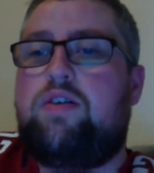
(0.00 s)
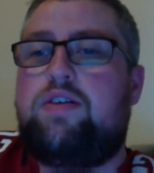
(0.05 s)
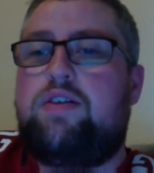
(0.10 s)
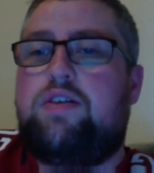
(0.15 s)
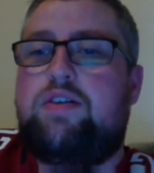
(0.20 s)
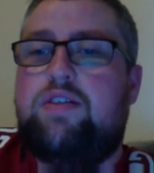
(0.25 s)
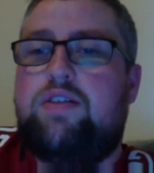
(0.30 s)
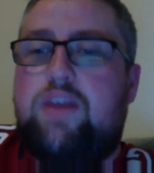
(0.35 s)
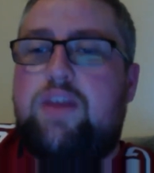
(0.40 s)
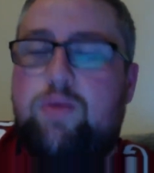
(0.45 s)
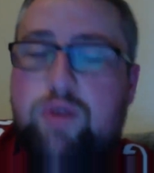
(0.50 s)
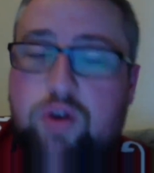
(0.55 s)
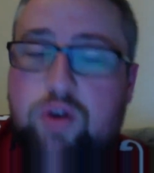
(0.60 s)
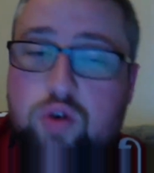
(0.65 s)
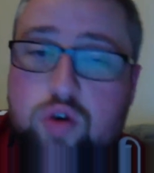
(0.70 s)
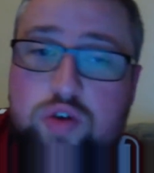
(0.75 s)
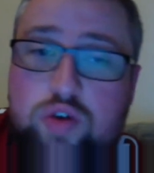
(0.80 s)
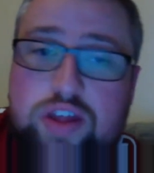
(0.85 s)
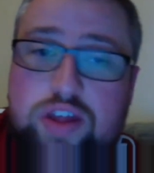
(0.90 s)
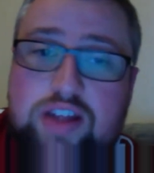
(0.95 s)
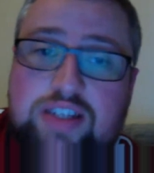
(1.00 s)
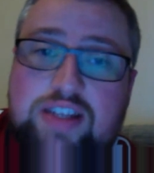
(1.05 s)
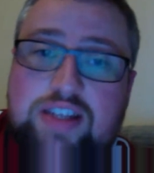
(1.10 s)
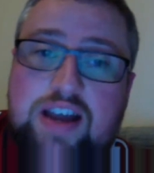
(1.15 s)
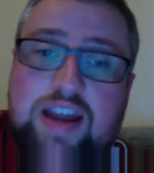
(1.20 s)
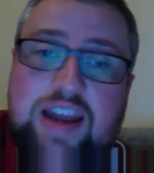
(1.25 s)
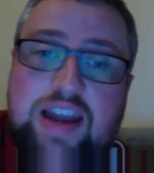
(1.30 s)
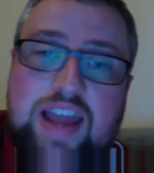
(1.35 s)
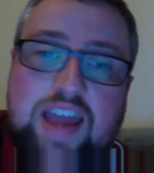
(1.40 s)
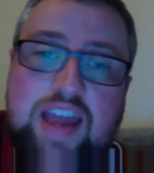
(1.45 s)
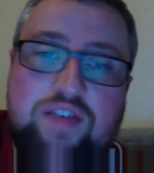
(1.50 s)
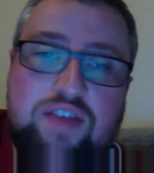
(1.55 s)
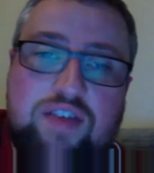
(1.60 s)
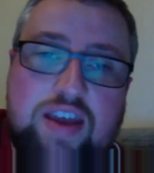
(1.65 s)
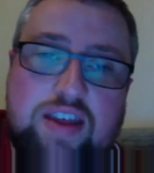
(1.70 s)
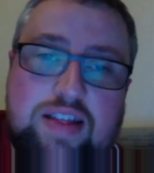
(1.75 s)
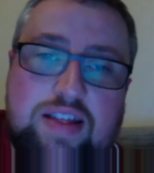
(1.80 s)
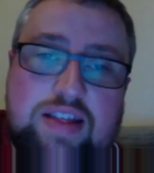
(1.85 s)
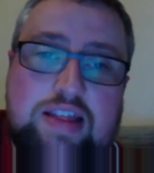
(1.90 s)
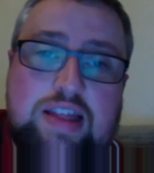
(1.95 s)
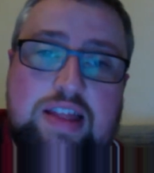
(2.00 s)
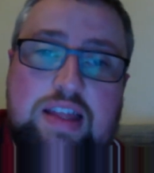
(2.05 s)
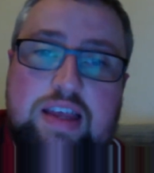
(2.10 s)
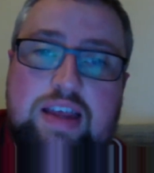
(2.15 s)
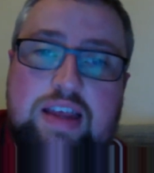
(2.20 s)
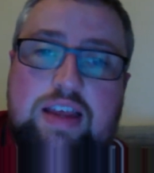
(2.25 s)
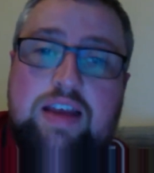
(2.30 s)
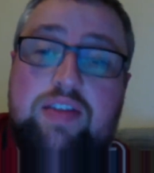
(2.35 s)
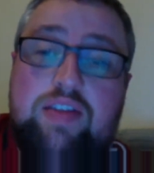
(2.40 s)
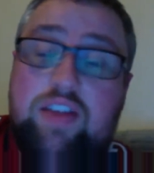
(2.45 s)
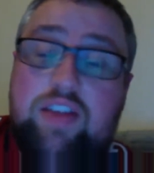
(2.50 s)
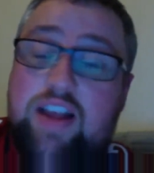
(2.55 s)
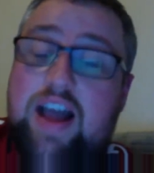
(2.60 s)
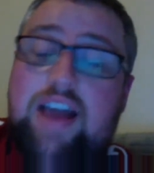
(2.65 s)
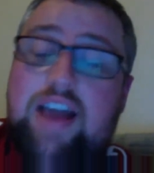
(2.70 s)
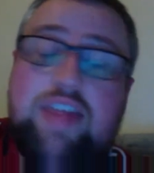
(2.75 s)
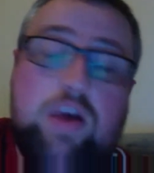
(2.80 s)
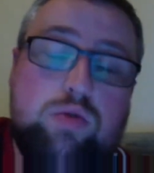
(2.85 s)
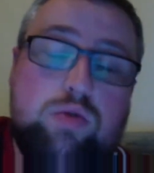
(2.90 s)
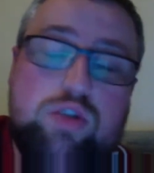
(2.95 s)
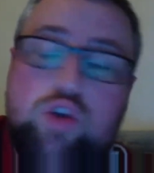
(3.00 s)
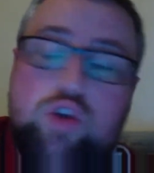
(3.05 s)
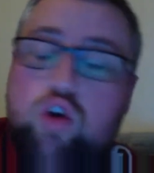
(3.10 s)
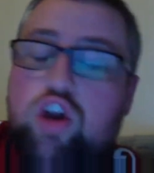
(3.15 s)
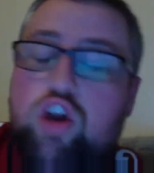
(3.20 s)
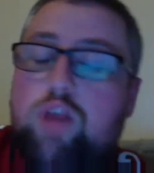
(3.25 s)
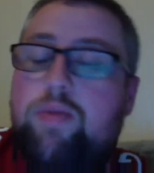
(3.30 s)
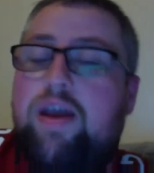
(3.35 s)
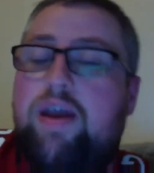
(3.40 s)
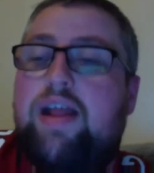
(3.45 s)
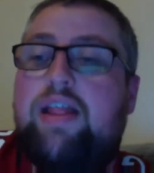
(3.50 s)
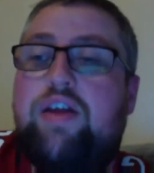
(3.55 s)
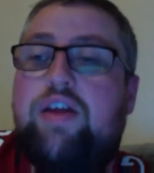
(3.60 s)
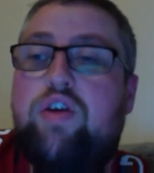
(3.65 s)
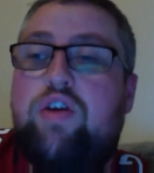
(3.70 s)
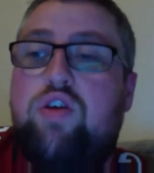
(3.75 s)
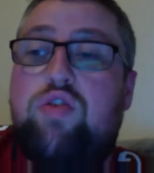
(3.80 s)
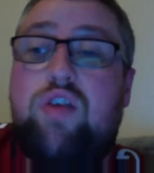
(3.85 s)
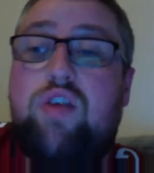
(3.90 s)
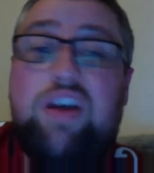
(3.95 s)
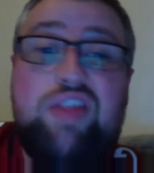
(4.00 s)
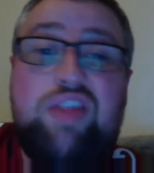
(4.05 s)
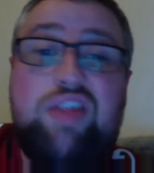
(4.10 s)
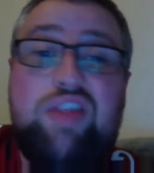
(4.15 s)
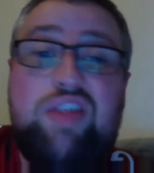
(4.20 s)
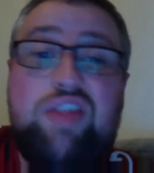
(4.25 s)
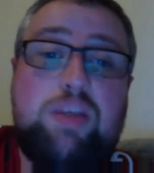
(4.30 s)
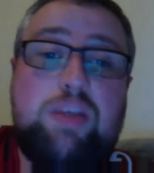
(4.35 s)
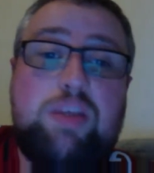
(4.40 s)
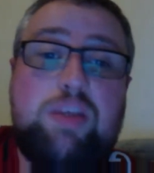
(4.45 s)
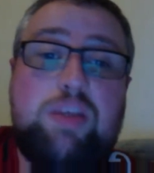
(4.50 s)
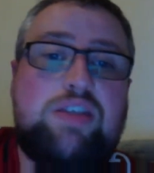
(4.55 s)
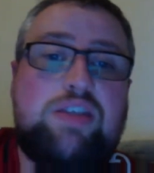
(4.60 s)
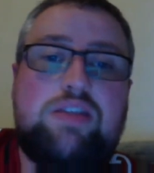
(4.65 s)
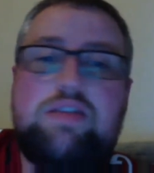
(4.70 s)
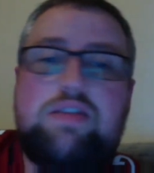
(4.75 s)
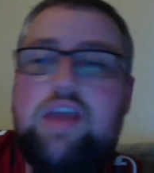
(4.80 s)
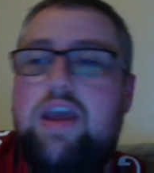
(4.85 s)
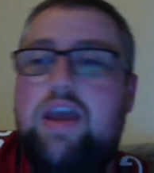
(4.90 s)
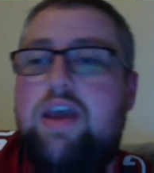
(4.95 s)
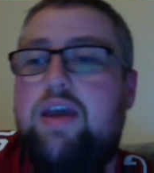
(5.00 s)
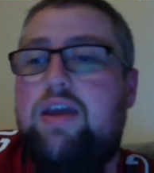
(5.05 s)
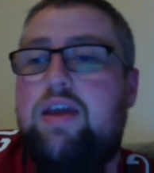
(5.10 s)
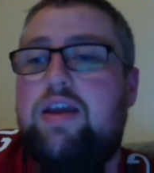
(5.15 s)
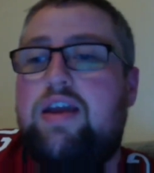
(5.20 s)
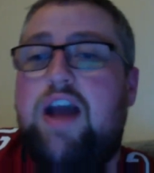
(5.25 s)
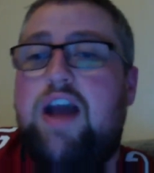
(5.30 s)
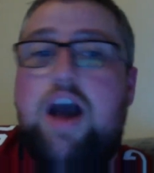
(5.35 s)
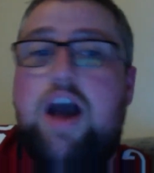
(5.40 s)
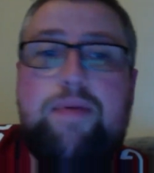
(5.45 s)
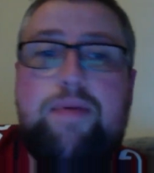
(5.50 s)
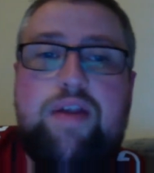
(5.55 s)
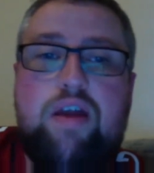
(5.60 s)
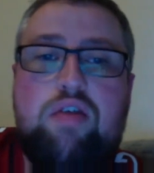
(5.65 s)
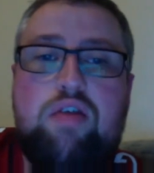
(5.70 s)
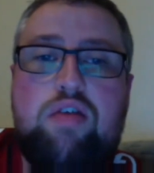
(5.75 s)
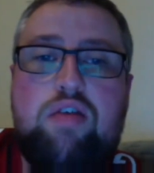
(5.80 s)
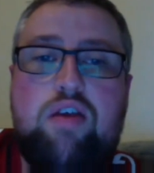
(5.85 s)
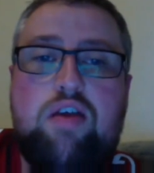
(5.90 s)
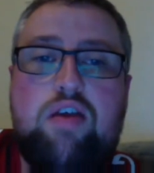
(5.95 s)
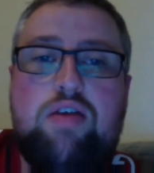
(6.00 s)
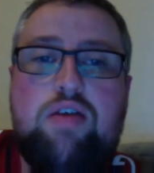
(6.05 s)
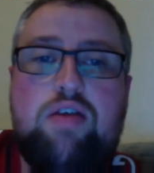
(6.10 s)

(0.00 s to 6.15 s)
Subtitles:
There we go. There's Dan Levy, the guy that I was talking about earlier on, who I think is the best capper out there.